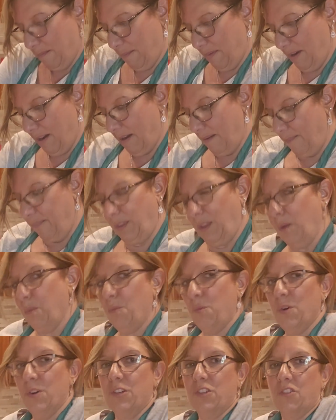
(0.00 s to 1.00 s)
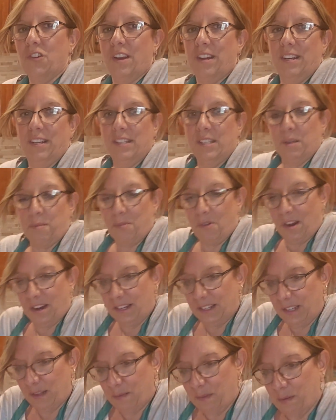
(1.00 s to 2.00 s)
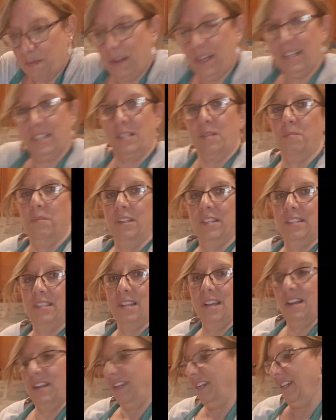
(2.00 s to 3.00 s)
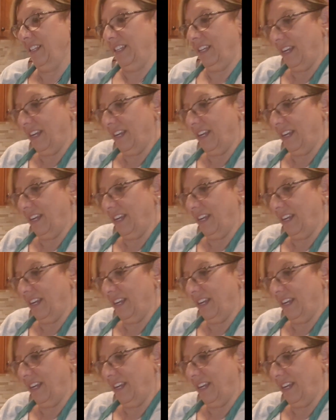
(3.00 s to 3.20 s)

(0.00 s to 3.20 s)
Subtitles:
But we're trying to surprise him and make some lasagna